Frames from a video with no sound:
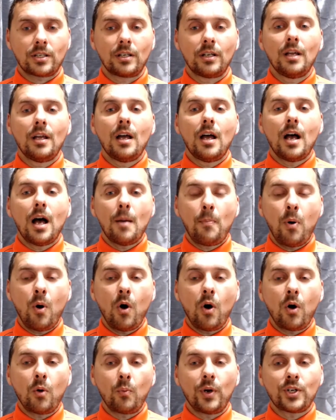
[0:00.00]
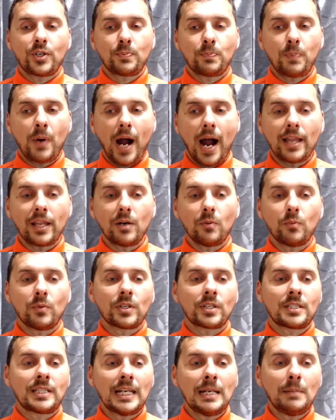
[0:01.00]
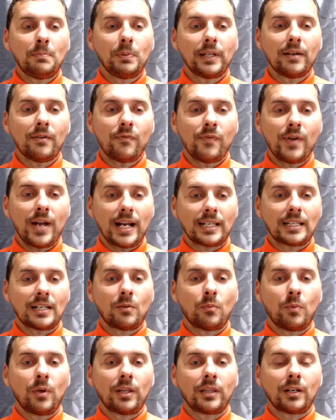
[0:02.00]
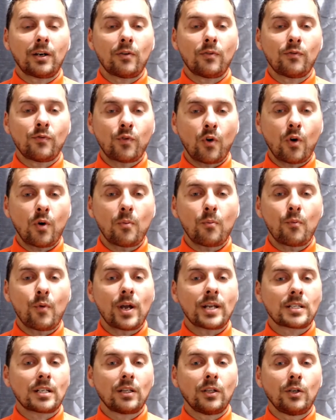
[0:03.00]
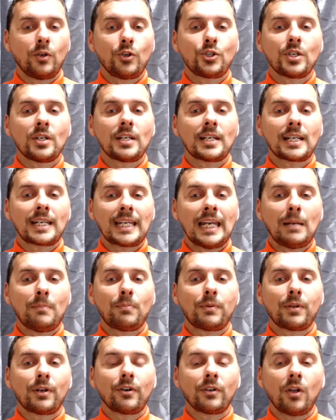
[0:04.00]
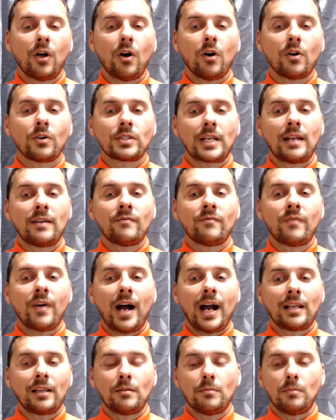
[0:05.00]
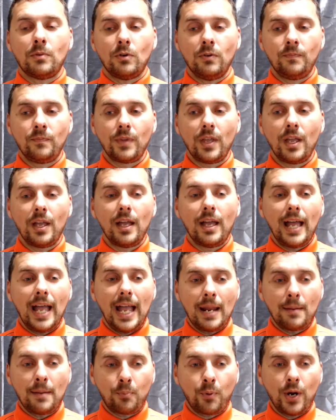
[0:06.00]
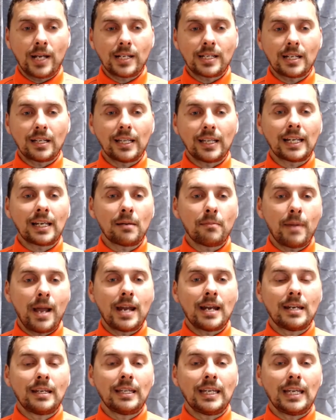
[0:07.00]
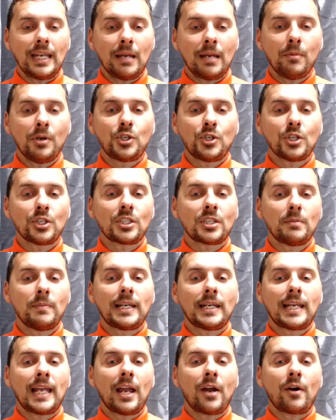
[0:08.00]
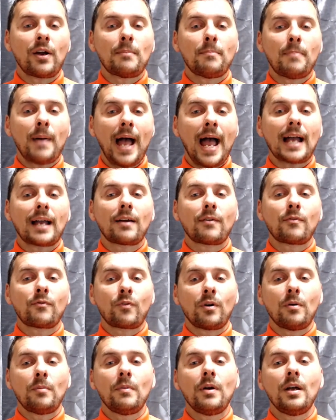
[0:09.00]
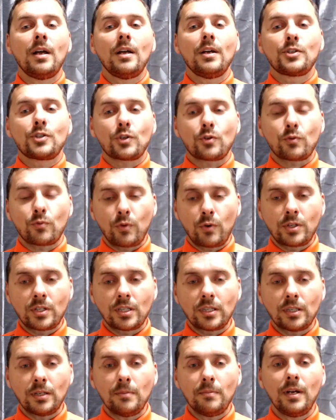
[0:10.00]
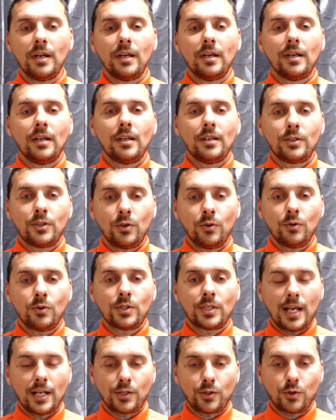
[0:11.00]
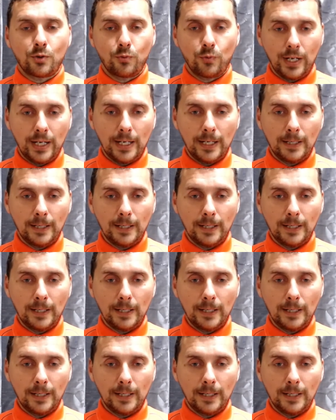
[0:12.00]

Upon which Pilate was deeply affected with their firm resolution to keep their laws inviolable, and presently commanded the images to be carried back from Jerusalem to Caesarea.